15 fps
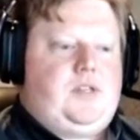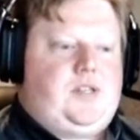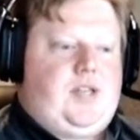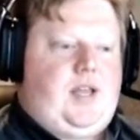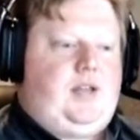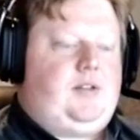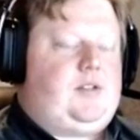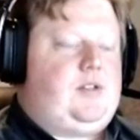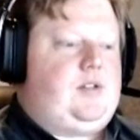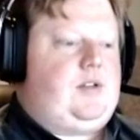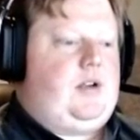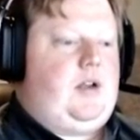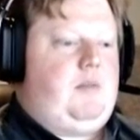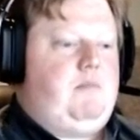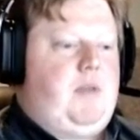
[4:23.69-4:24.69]
saints.
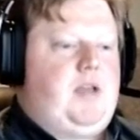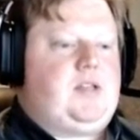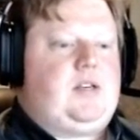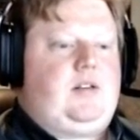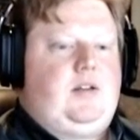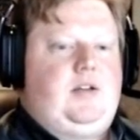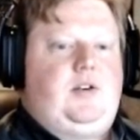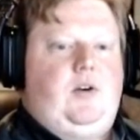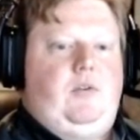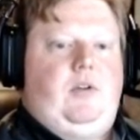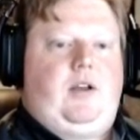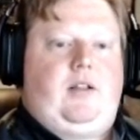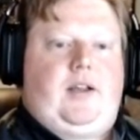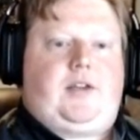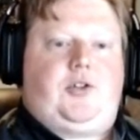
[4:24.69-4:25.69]
Basically, don't
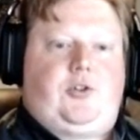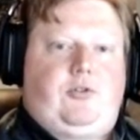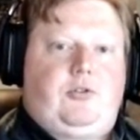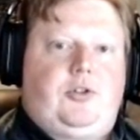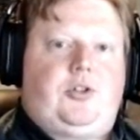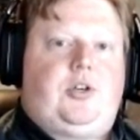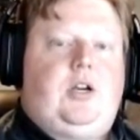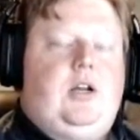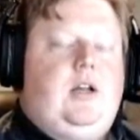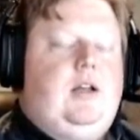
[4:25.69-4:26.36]
neglect church.